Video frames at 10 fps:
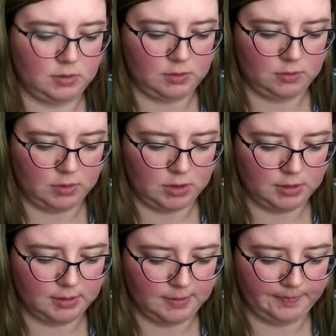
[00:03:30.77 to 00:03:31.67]
It's really
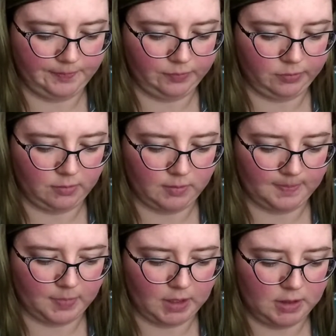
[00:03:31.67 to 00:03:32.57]
nice.
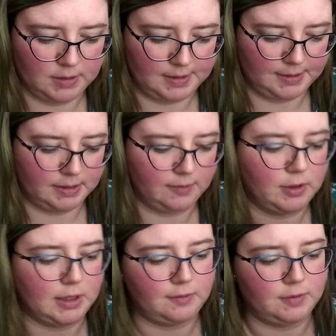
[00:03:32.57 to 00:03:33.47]
It has
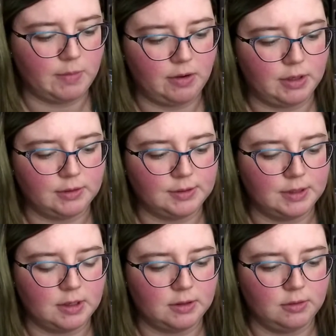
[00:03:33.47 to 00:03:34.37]
Lovecraft, Bauhaus,
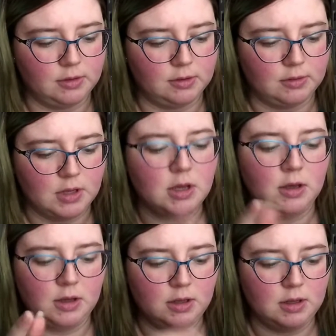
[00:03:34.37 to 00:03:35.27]
Nocturna,
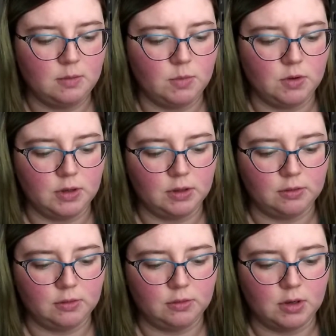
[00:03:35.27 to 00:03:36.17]
Bow and
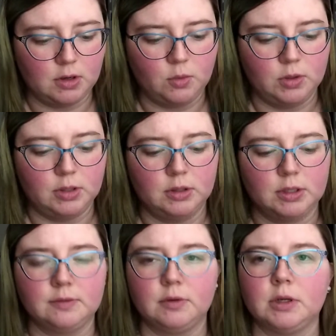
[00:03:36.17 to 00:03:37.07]
Arrow, Hawkwind, and
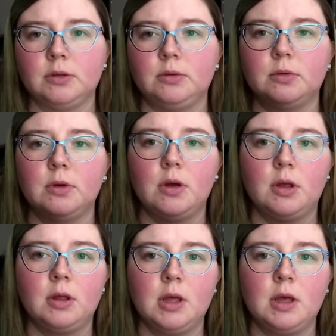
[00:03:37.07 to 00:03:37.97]
Nosferatu
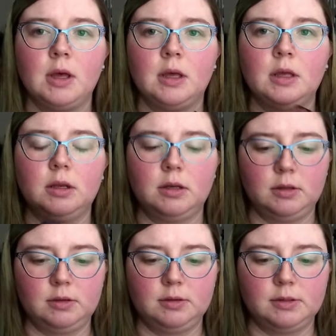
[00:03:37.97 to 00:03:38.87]
in it.
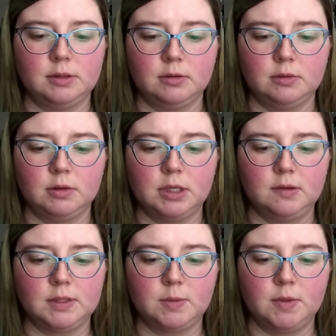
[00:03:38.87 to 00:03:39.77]
So I
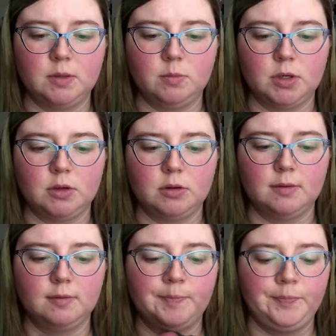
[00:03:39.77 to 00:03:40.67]
have some of them, but not all
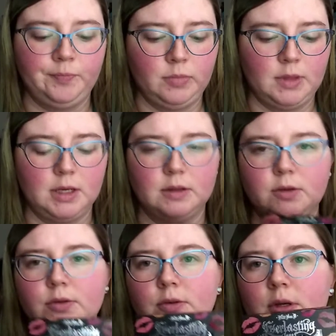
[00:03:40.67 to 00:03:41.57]
of them. And
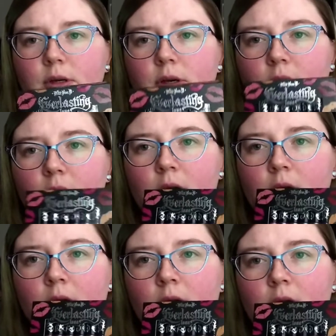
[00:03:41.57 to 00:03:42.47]
those are like
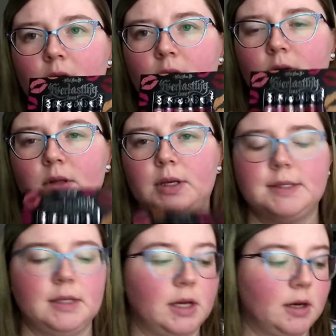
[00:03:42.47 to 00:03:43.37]
really
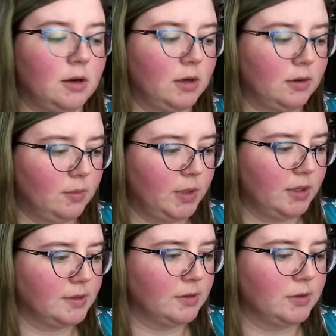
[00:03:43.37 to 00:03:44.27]
easy to carry around
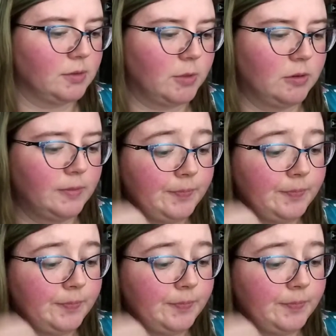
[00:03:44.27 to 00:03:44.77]
because they're so small.